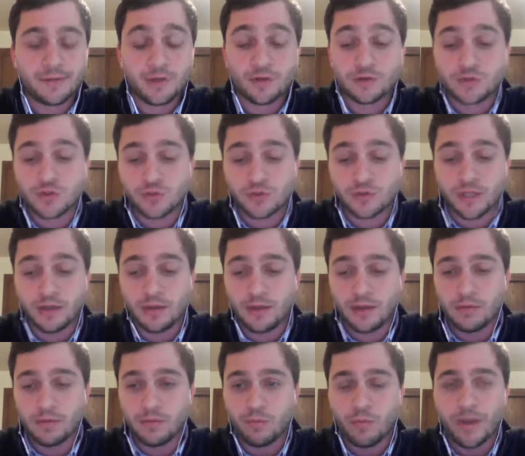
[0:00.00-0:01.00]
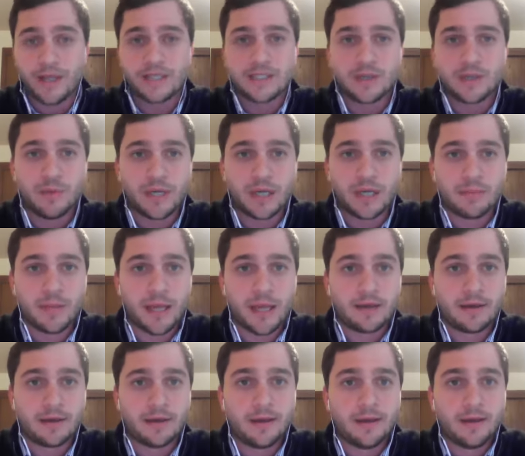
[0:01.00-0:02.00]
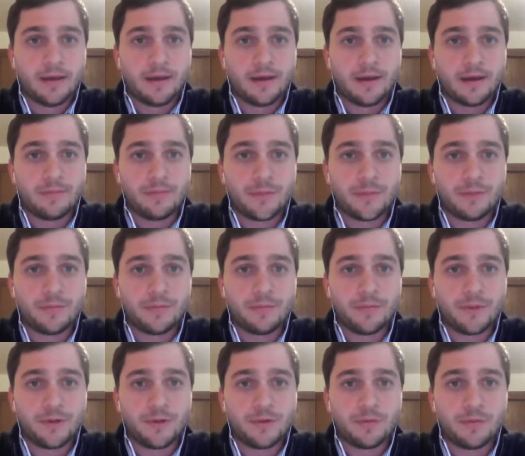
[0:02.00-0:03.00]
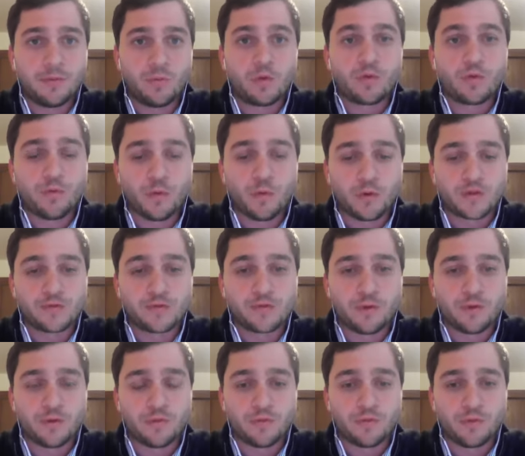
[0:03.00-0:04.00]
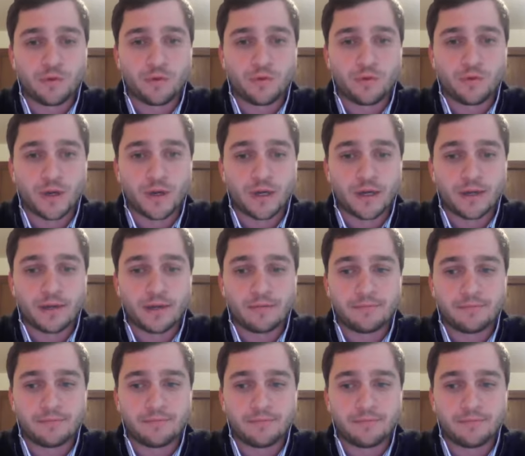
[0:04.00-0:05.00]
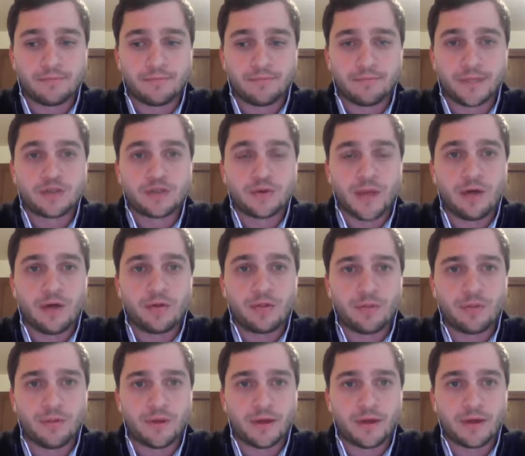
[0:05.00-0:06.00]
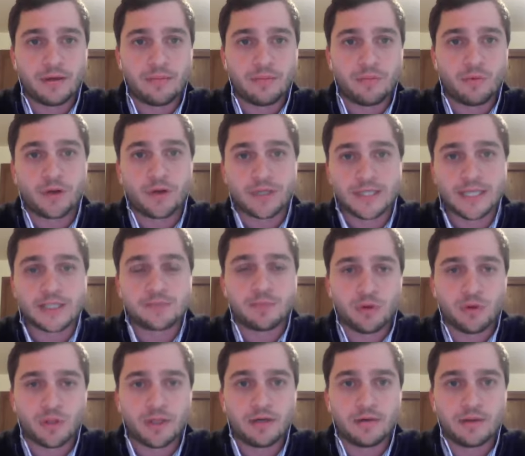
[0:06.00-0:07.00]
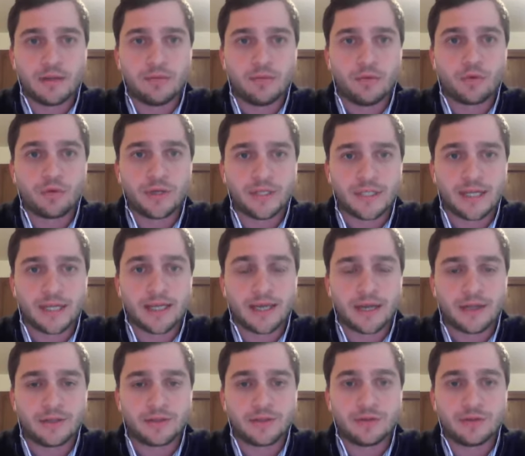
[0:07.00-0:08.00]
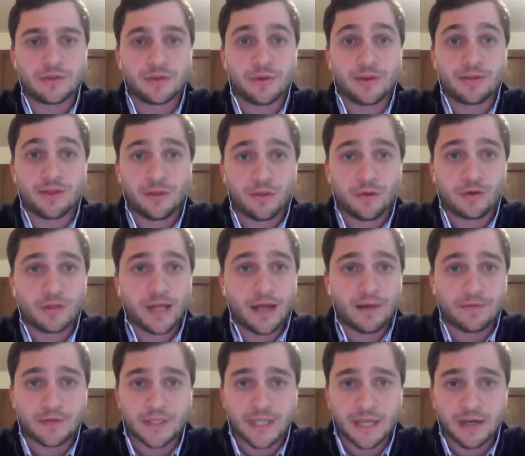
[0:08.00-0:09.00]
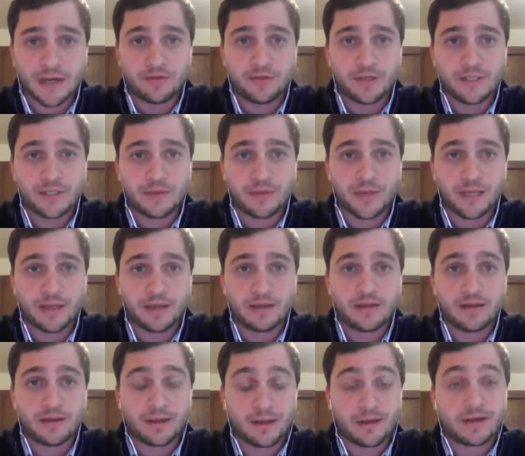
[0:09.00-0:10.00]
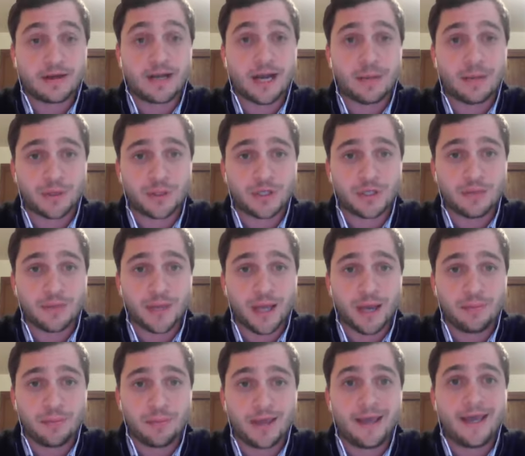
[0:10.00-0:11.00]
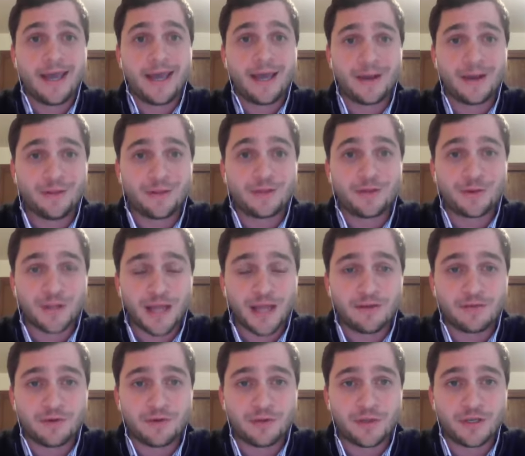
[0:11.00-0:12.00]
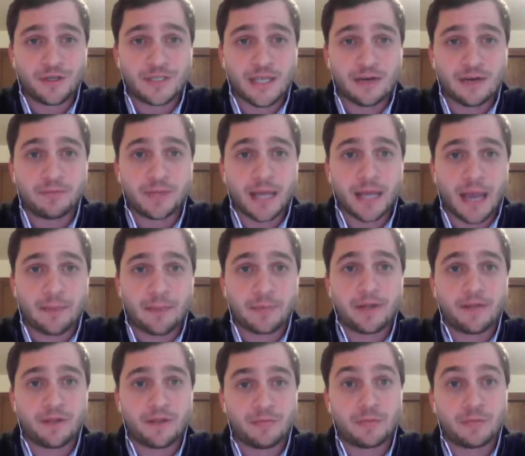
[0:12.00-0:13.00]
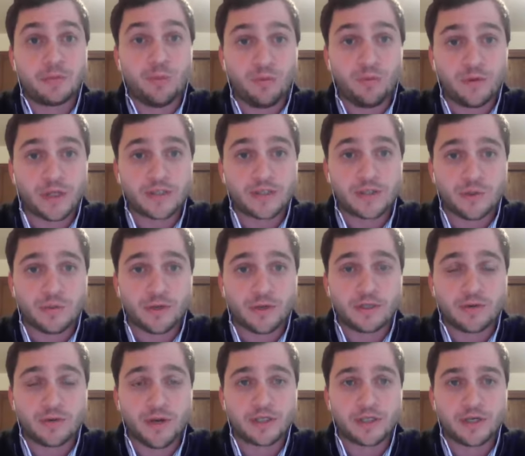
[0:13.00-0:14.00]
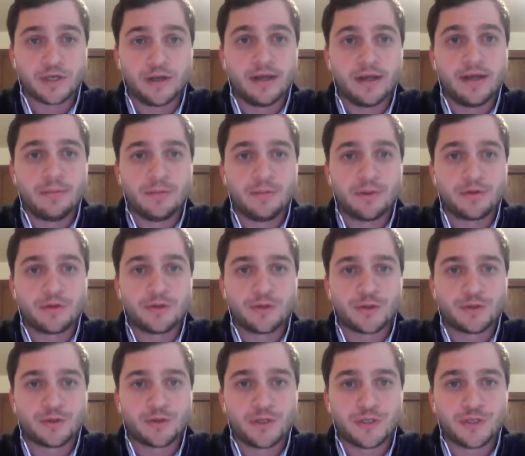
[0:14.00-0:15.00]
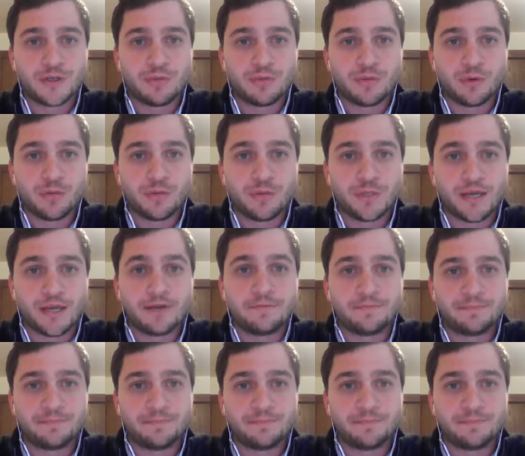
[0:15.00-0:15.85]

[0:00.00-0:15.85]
certainly ways that we can make the workforce for mental health more accessible and more easy to get into. So I think there are a lot of exciting things that we can accomplish coming up. And I think there are a lot of good things that have been happening that have been moving us in the right direction, but there's certainly still more to be done.